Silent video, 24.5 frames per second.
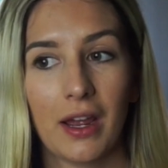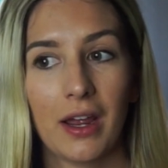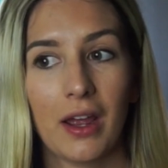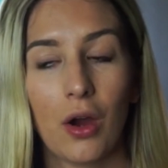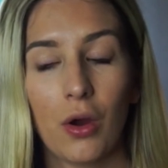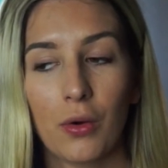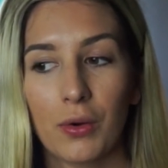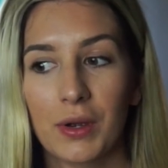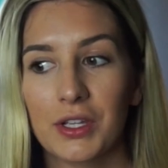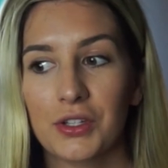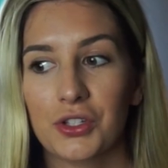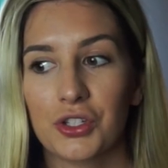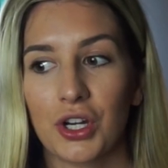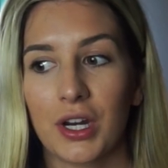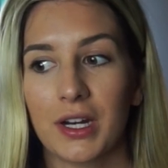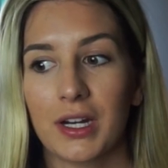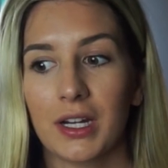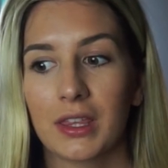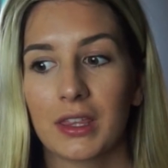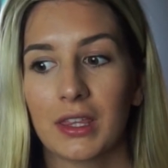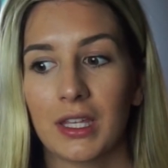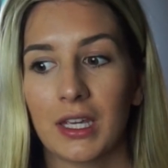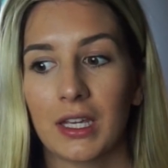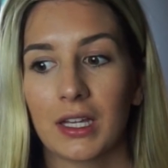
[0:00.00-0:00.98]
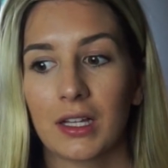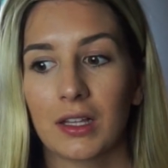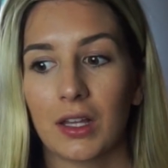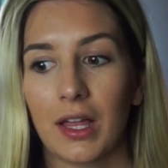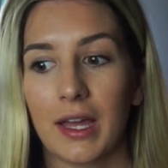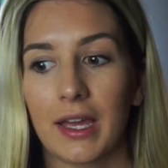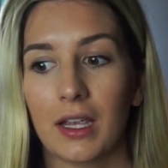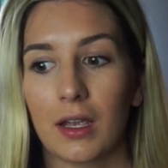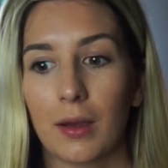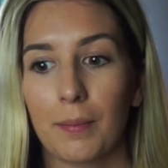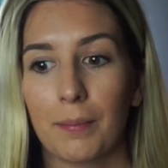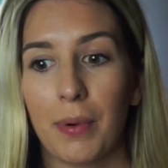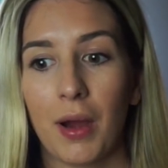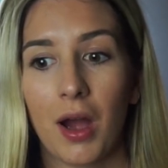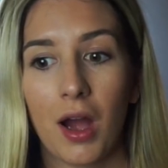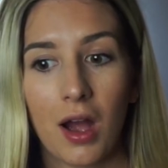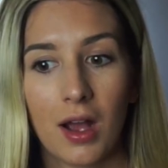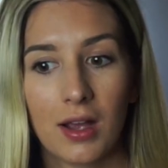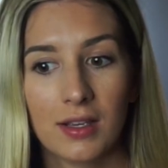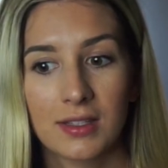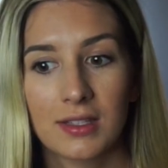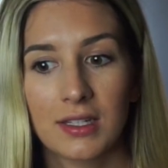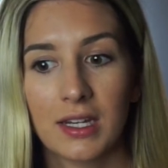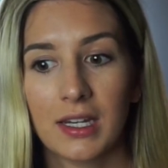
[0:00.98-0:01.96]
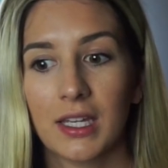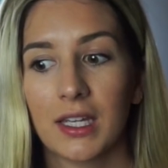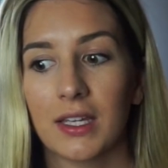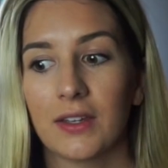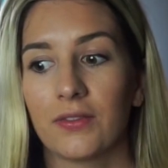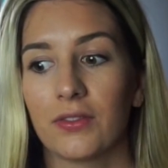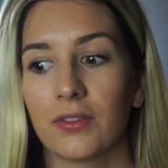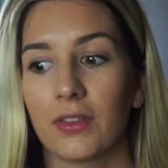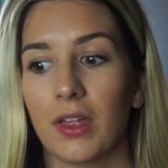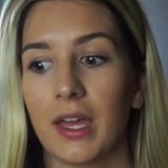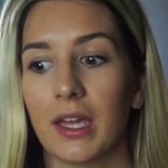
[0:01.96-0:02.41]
I always try to think like positive,